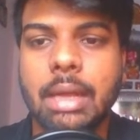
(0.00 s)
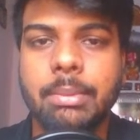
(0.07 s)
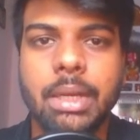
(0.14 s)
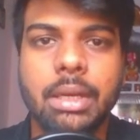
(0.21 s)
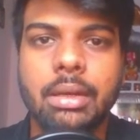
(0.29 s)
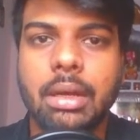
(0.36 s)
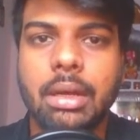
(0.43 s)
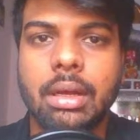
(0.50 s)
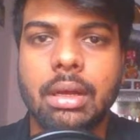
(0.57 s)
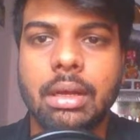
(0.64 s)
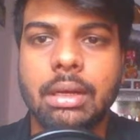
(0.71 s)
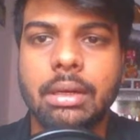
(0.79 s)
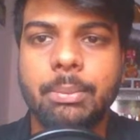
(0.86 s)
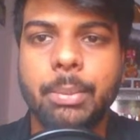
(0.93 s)
I mean,
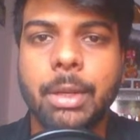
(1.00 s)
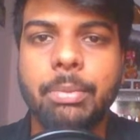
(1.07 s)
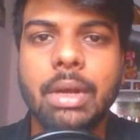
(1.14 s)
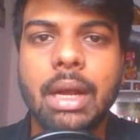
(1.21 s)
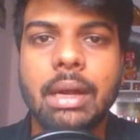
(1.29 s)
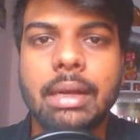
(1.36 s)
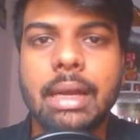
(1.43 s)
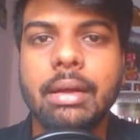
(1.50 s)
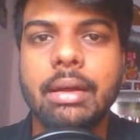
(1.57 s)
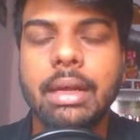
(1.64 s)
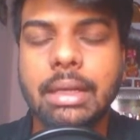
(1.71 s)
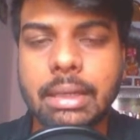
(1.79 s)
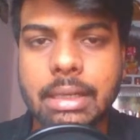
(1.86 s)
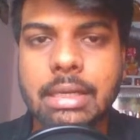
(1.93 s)
people are
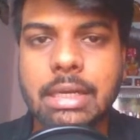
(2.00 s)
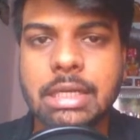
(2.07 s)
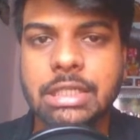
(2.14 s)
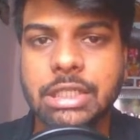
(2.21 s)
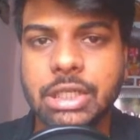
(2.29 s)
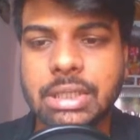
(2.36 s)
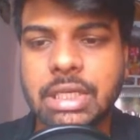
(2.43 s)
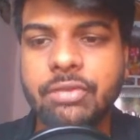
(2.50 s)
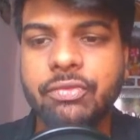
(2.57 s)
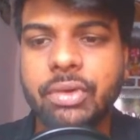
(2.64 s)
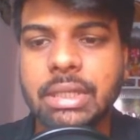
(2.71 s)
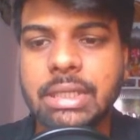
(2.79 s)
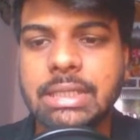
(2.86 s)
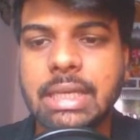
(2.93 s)
directly searching
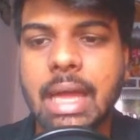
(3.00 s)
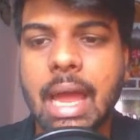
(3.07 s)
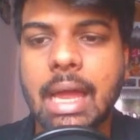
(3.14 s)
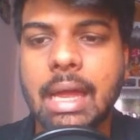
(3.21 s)
for this